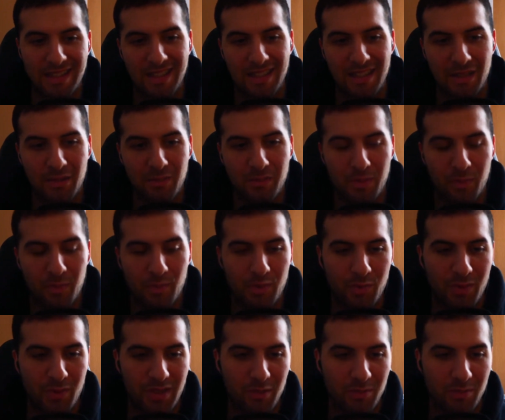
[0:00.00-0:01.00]
What would you
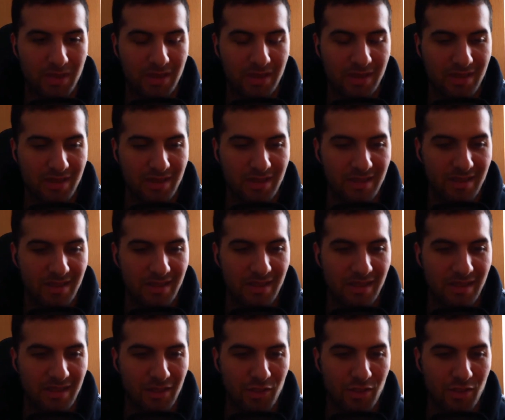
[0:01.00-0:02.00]
recommend?
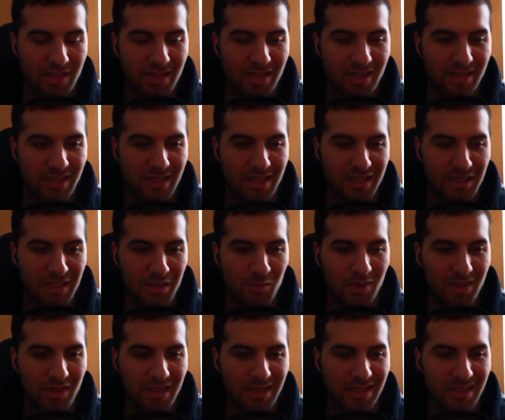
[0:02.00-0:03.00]
Just
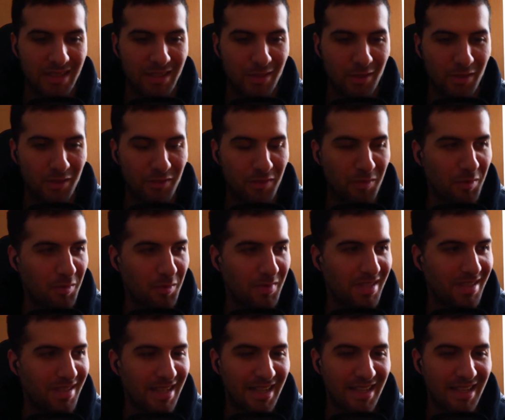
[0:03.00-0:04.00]
simulate and learn from your
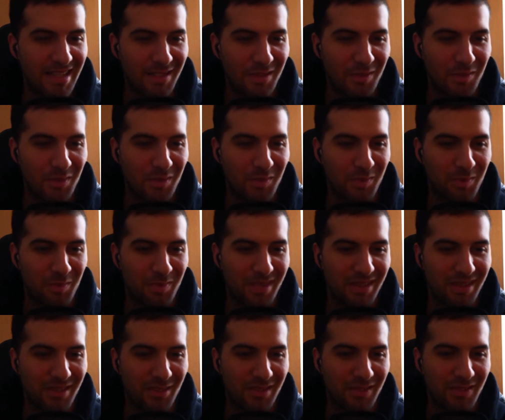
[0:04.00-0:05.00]
mistakes, or what would be
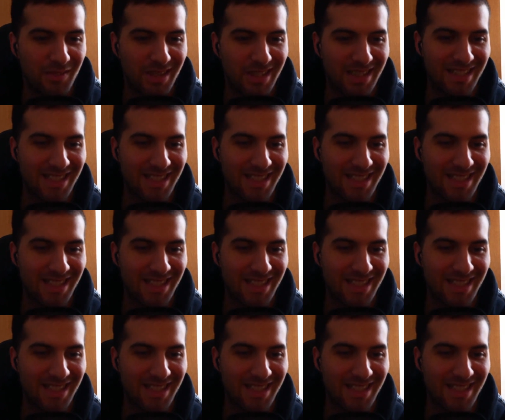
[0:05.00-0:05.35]
your advice?